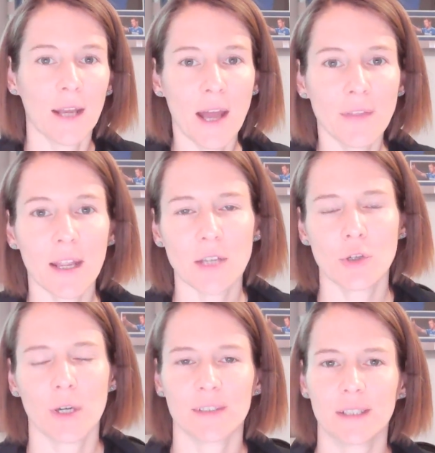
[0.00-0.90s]
Another
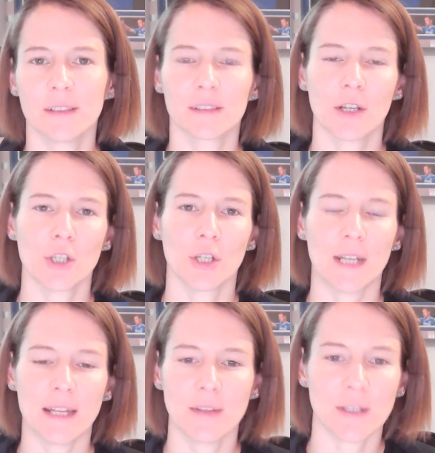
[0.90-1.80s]
interesting
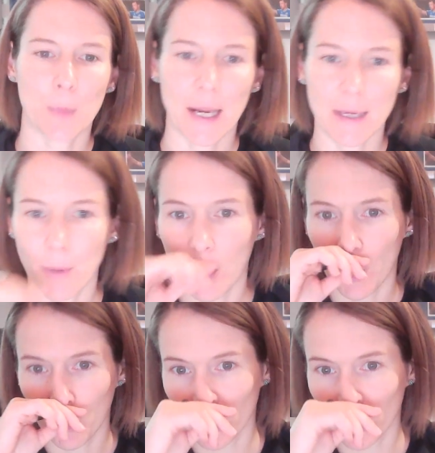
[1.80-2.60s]
discussion in this paper